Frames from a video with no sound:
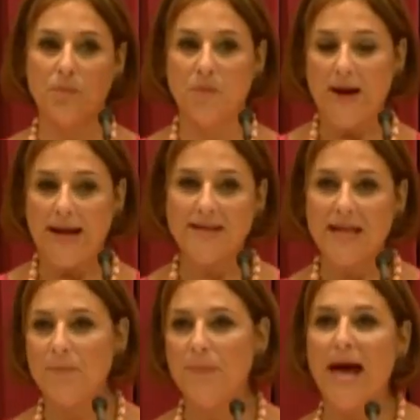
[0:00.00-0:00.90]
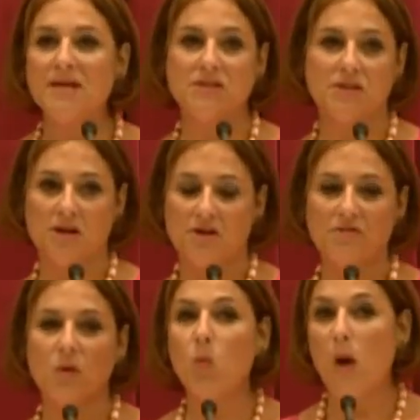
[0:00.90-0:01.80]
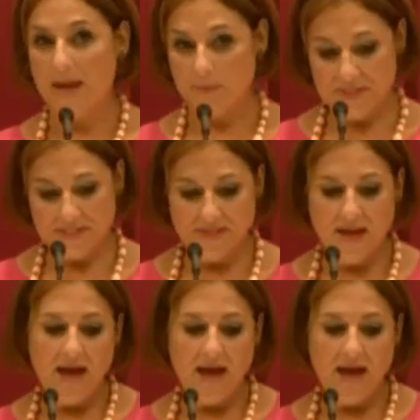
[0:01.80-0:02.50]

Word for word: brand ambassador for wipes.